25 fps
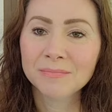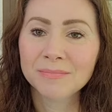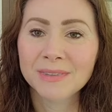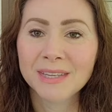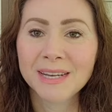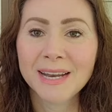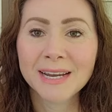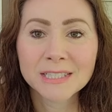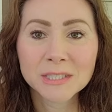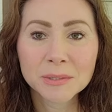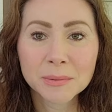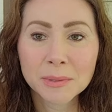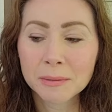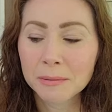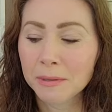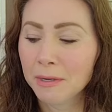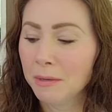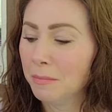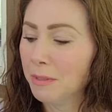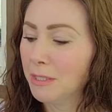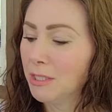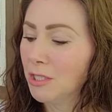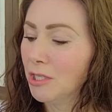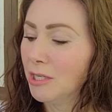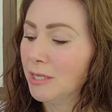The next one I'm going to
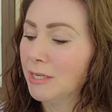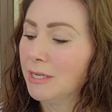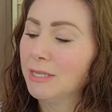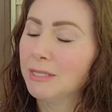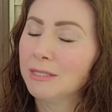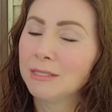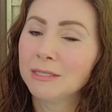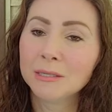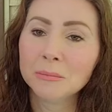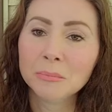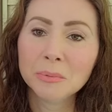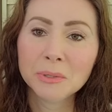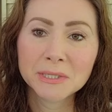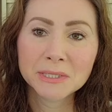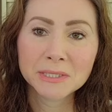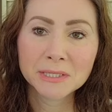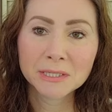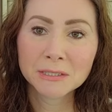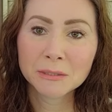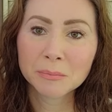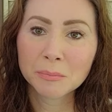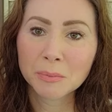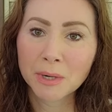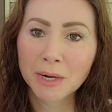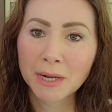mention is The
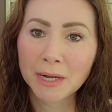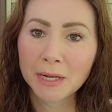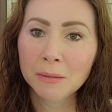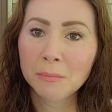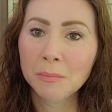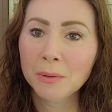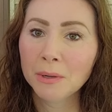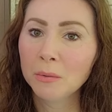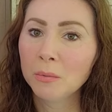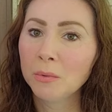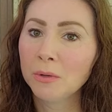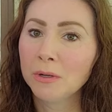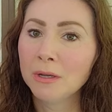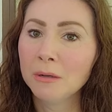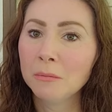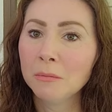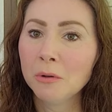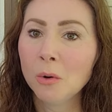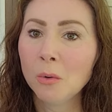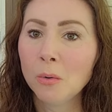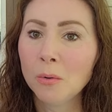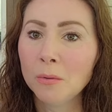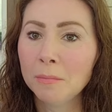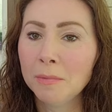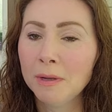Princess Bride by William
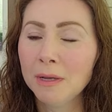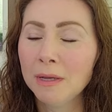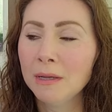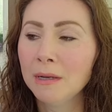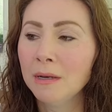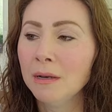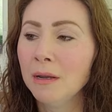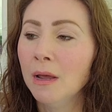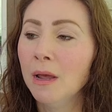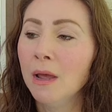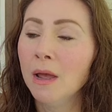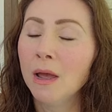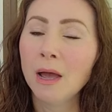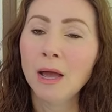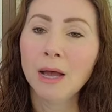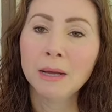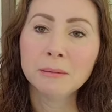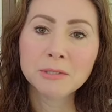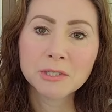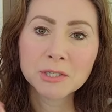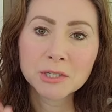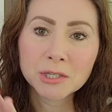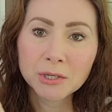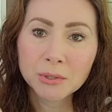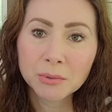Goldman. I'm
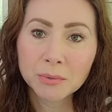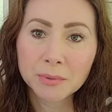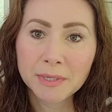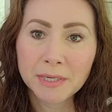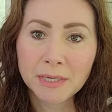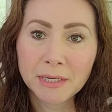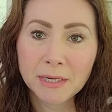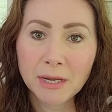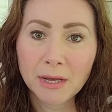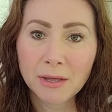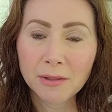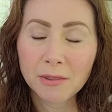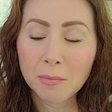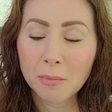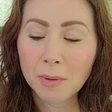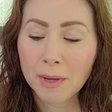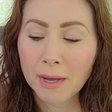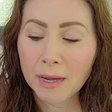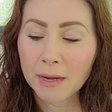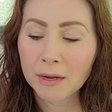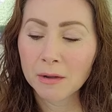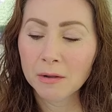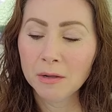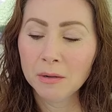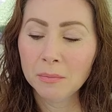just going to read the
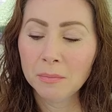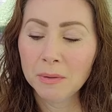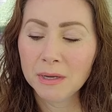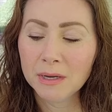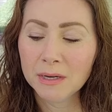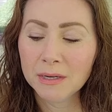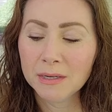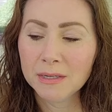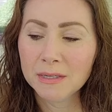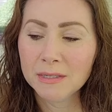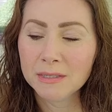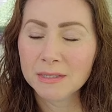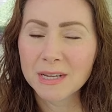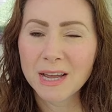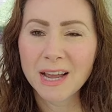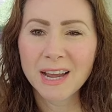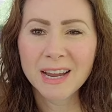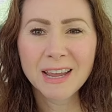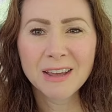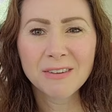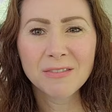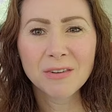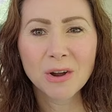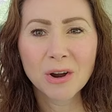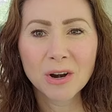back because I
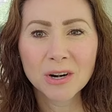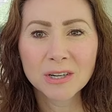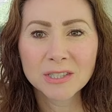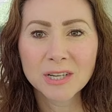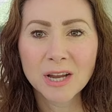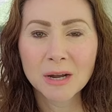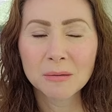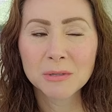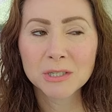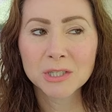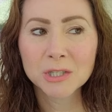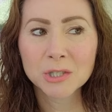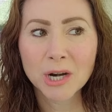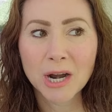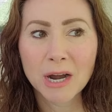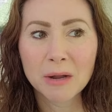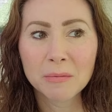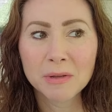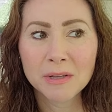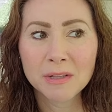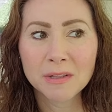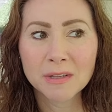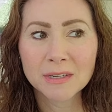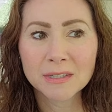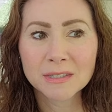have a hard time
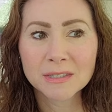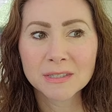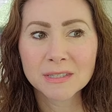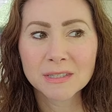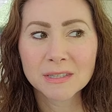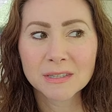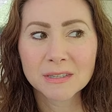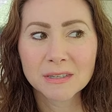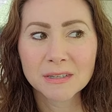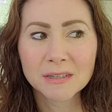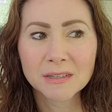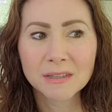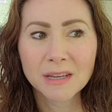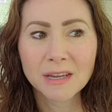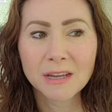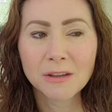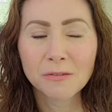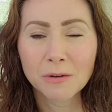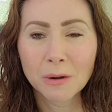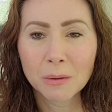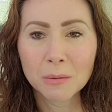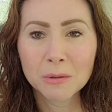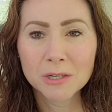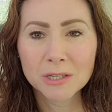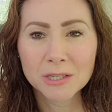describing this. Like if
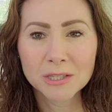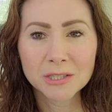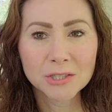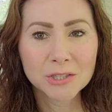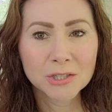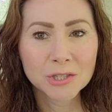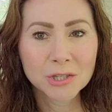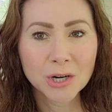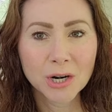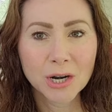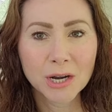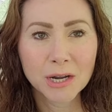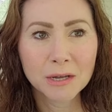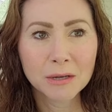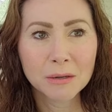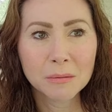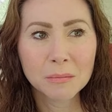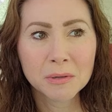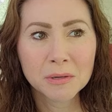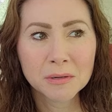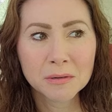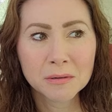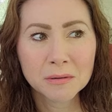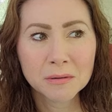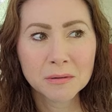I were to
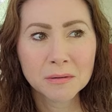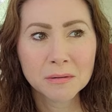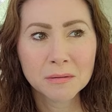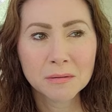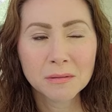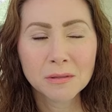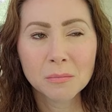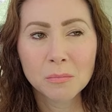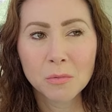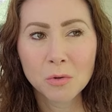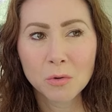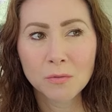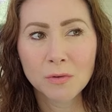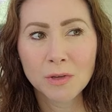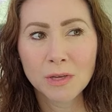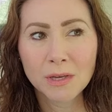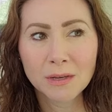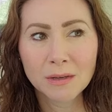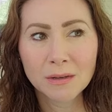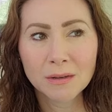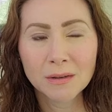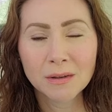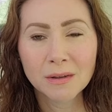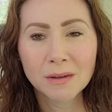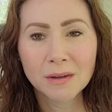describe the movie,